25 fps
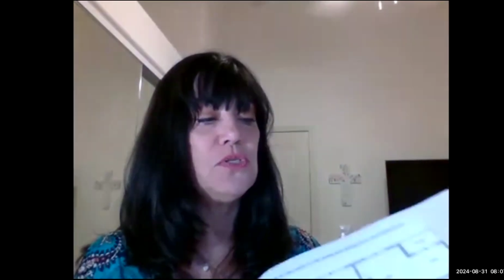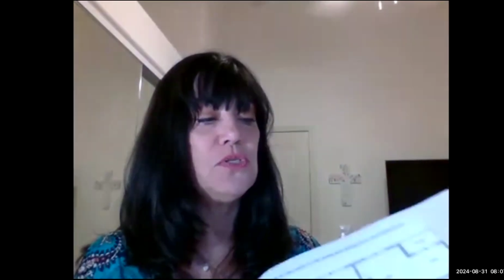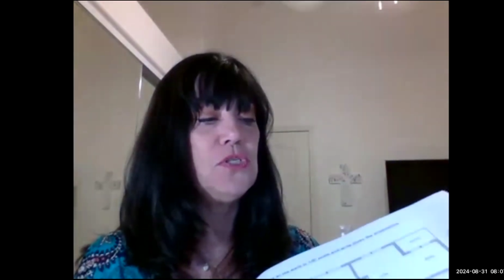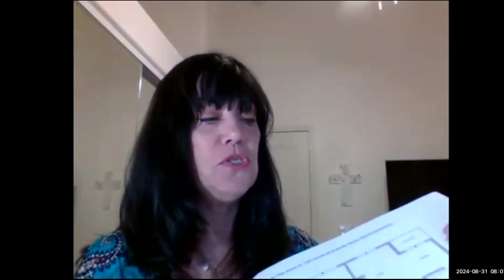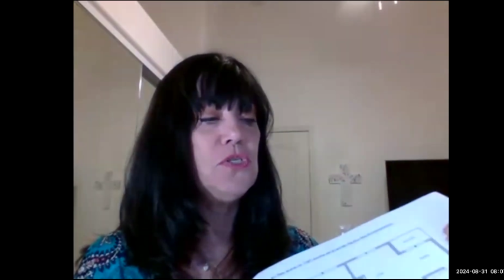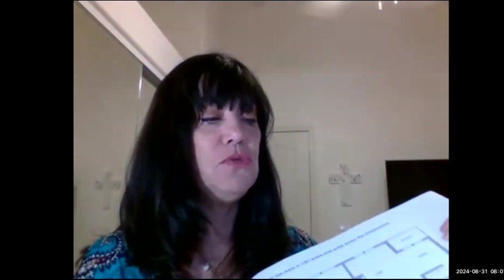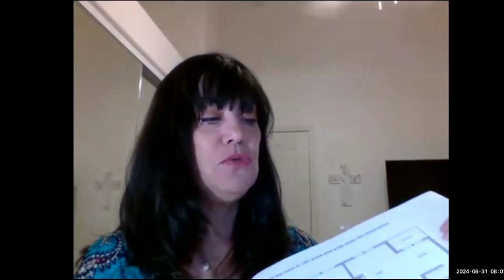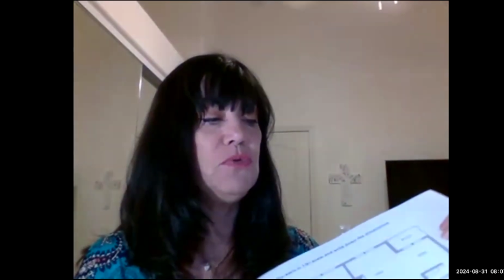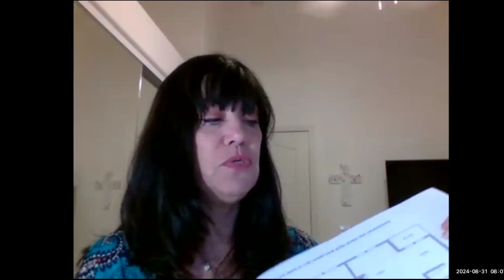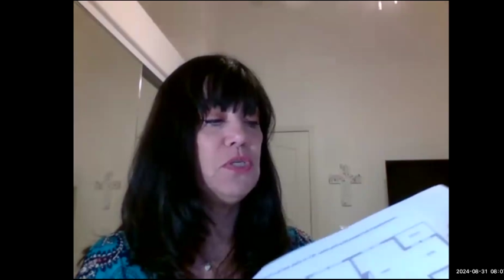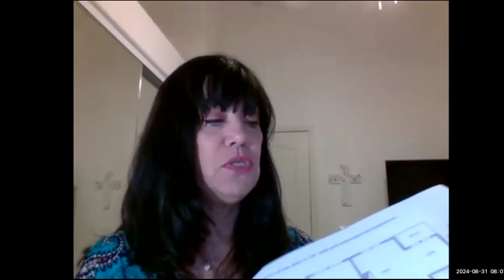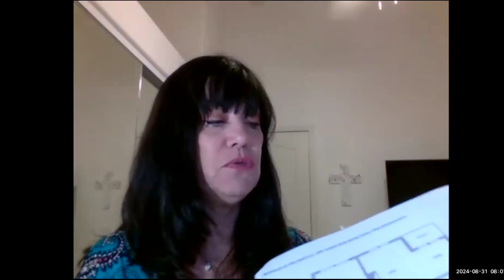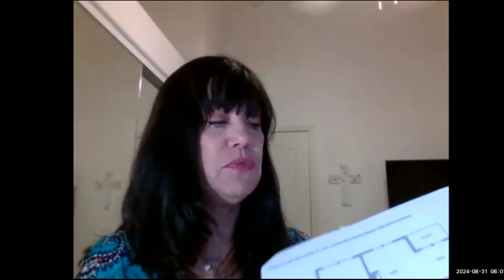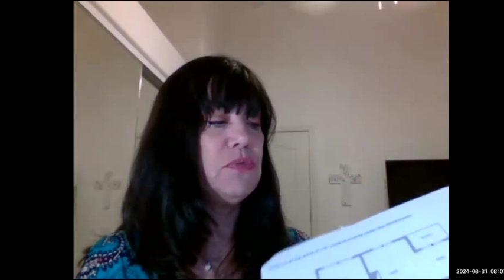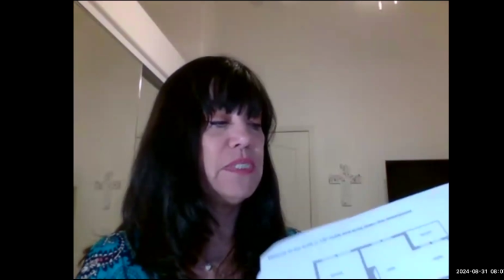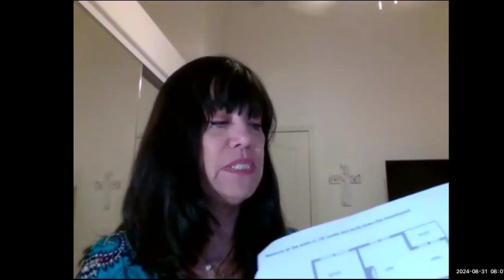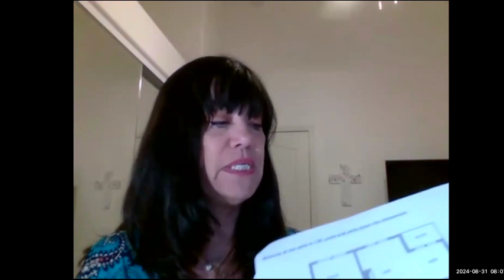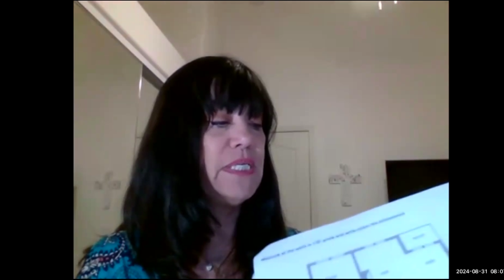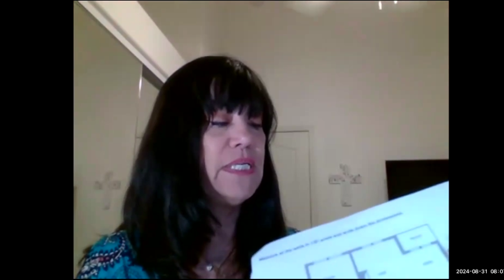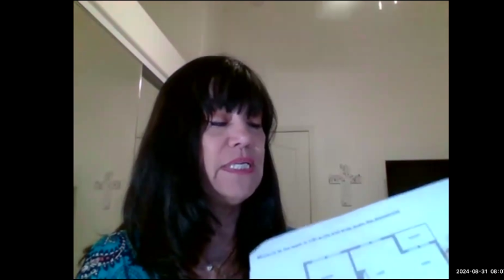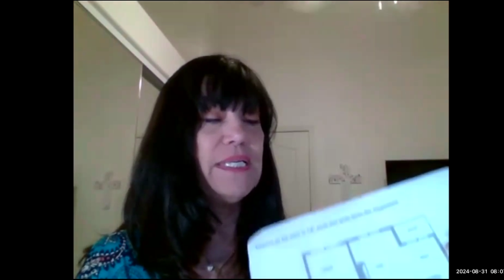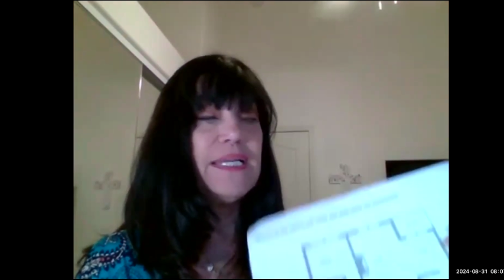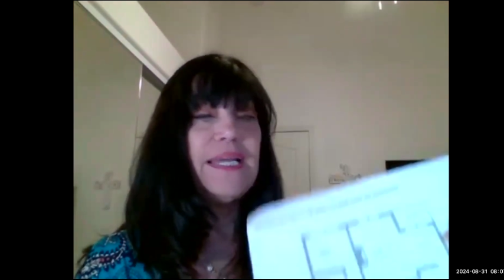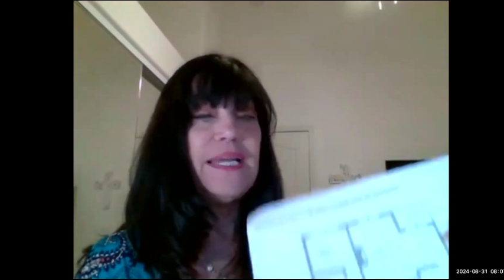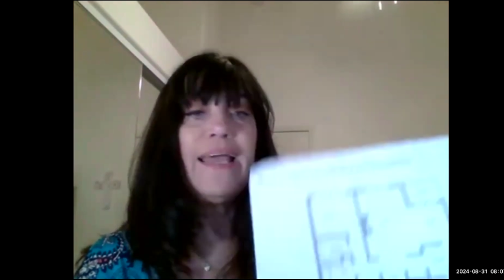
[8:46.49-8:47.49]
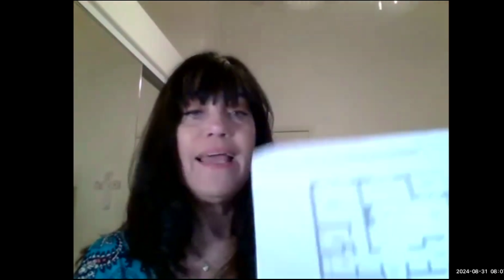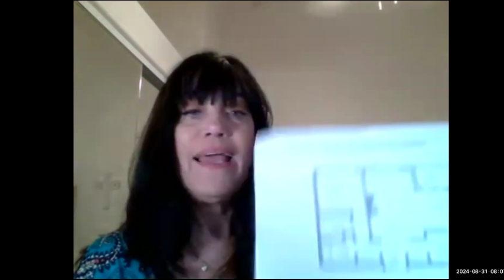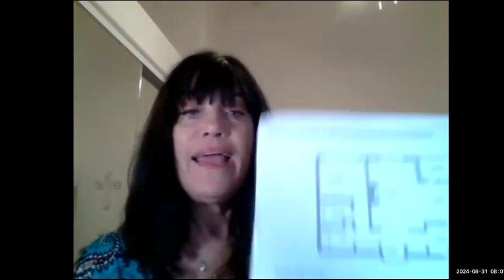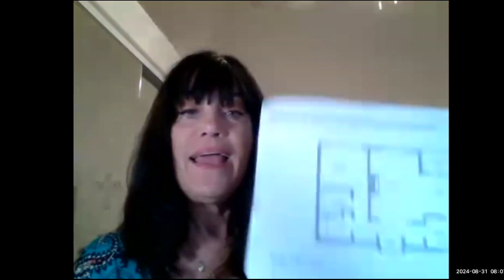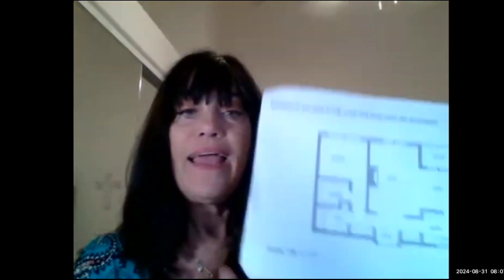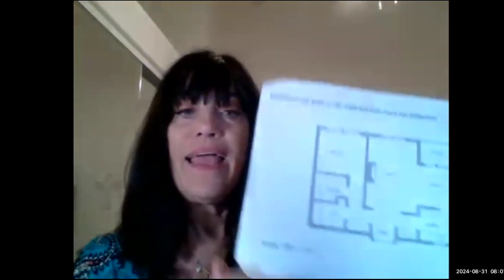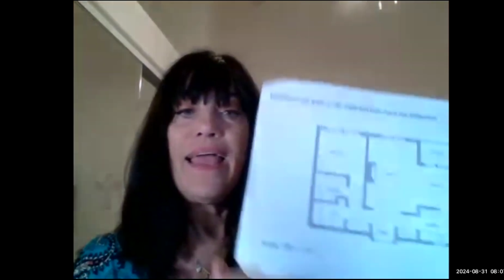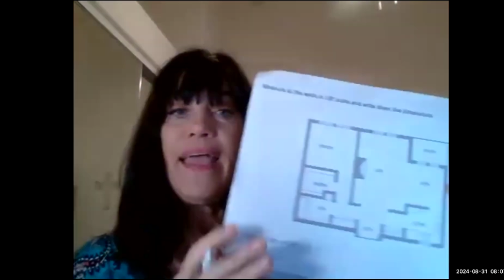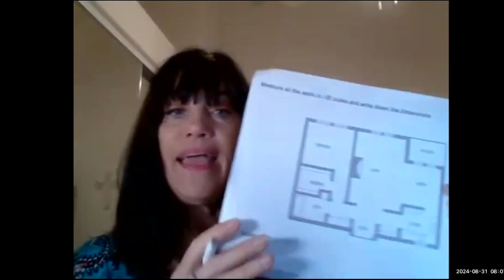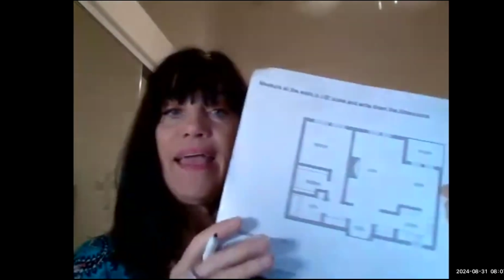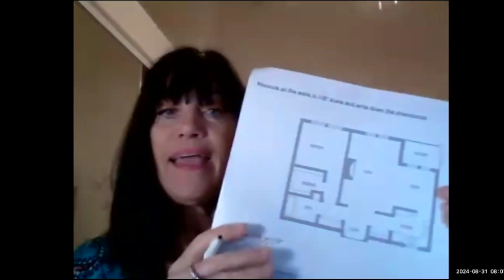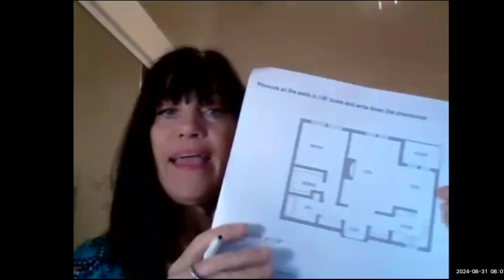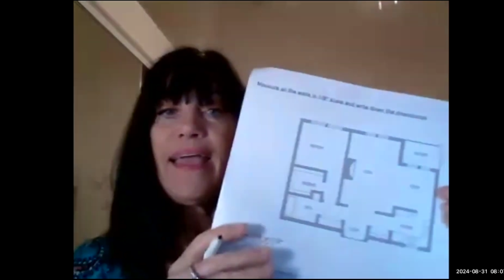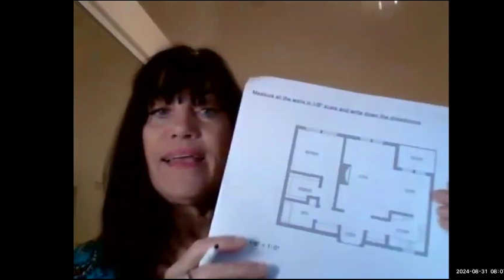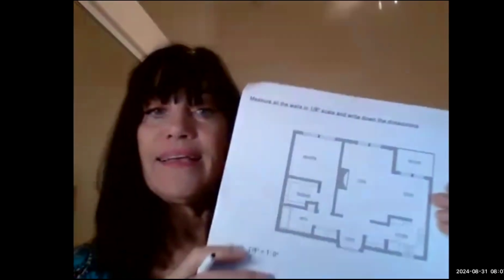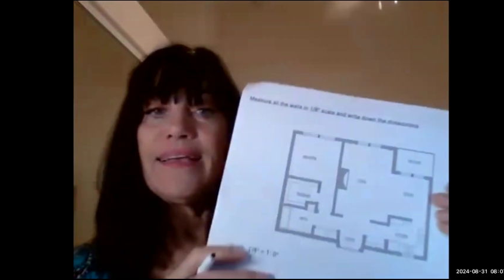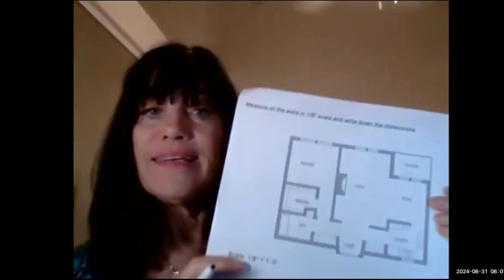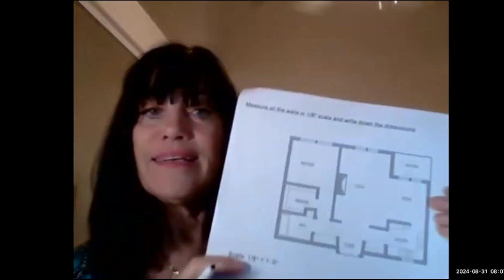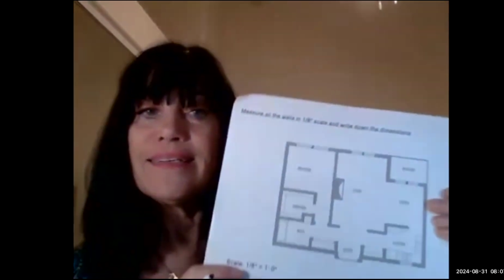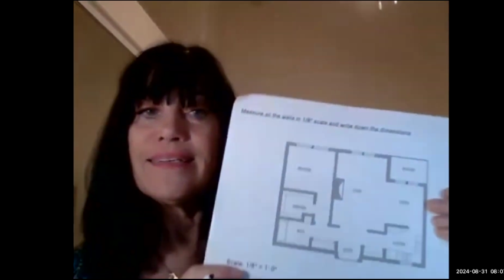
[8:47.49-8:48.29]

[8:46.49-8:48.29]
to using a